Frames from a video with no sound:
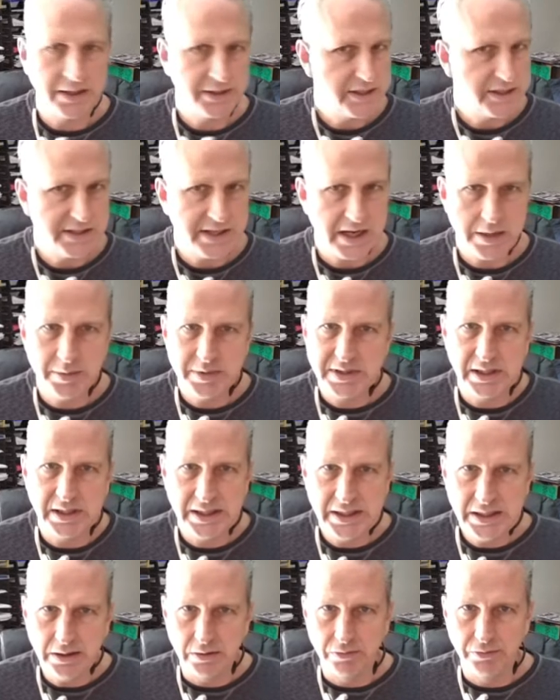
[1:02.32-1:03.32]
not the same as
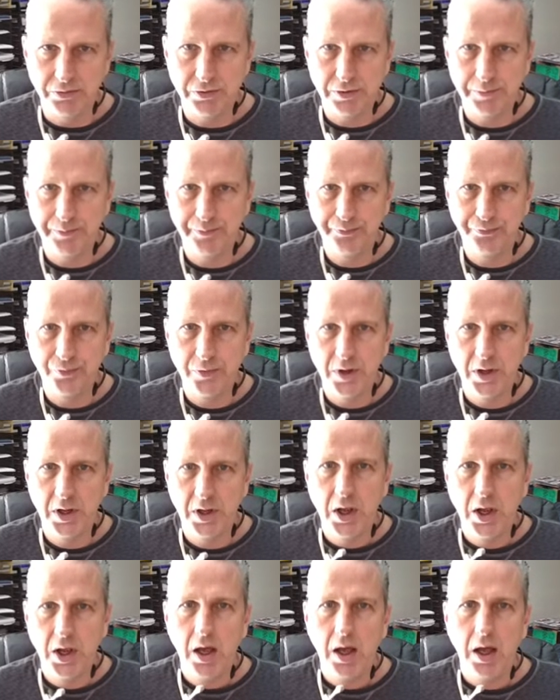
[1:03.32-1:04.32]
live.
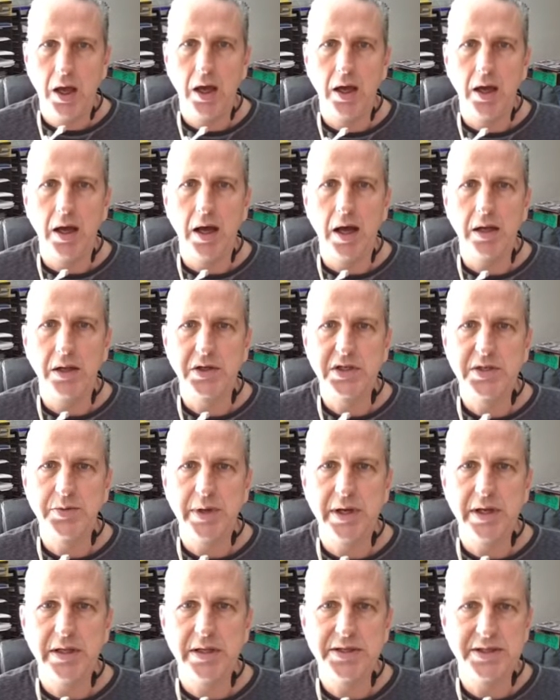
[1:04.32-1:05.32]
I'll
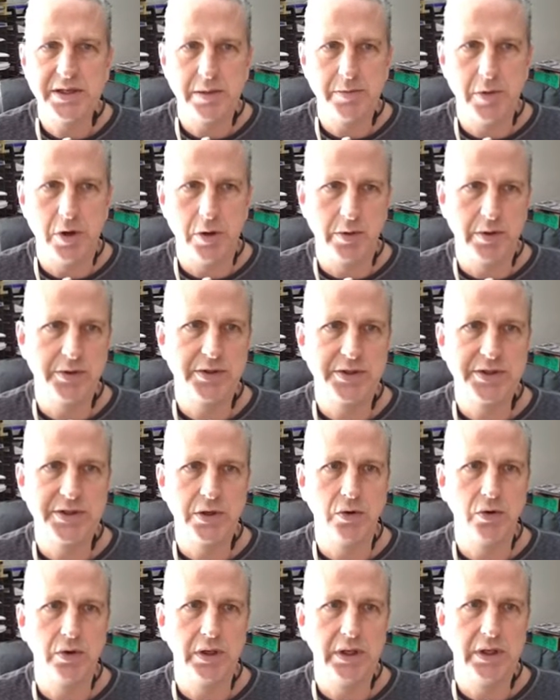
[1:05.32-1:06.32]
explain this in a moment.
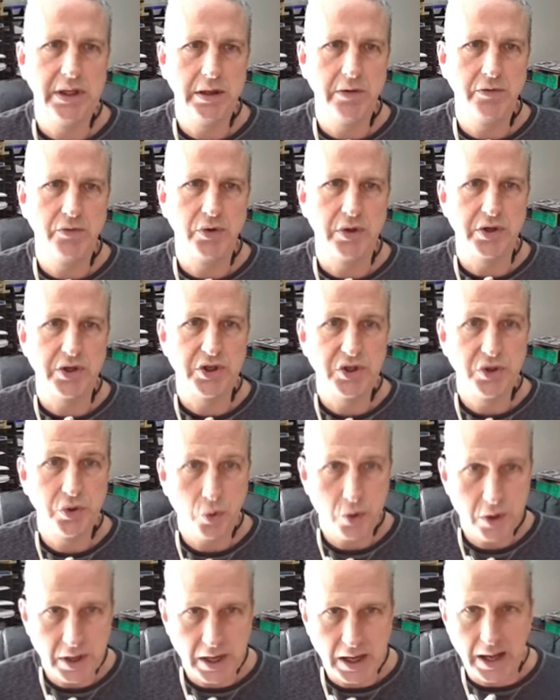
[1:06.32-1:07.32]
So live with a
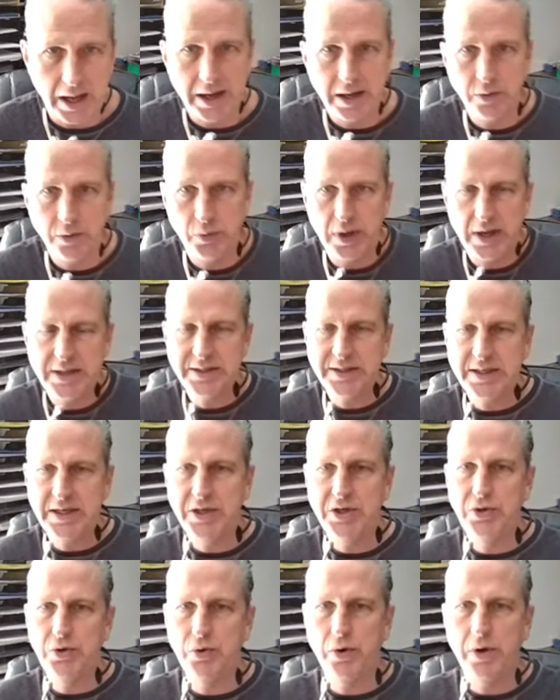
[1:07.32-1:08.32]
short I. When I
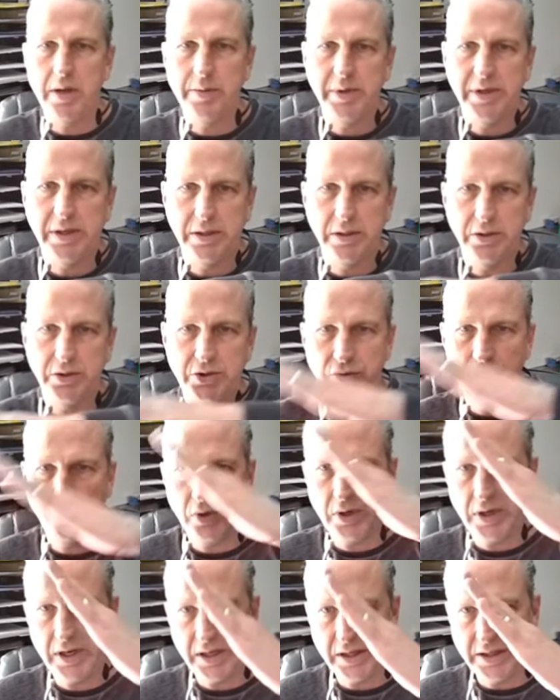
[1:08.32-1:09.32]
say short, I mean
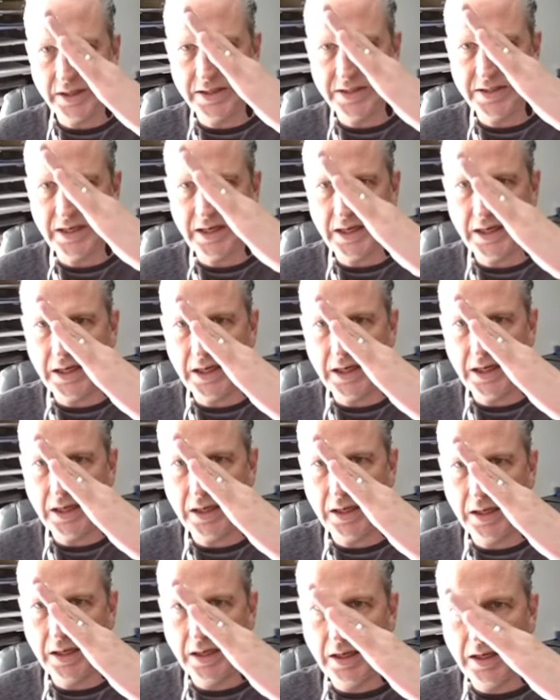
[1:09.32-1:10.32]
short like this,
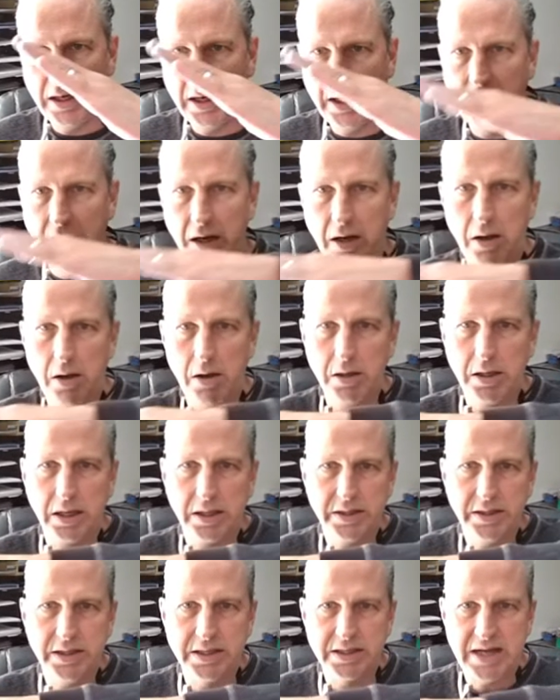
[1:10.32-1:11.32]
and long
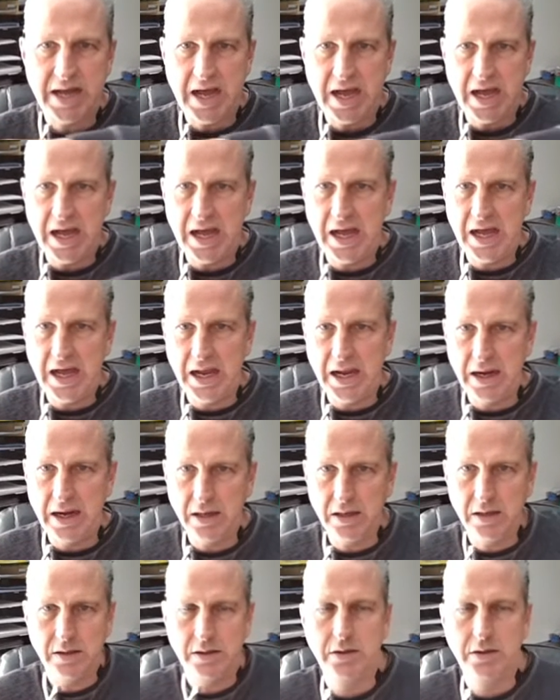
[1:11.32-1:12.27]
like this, I.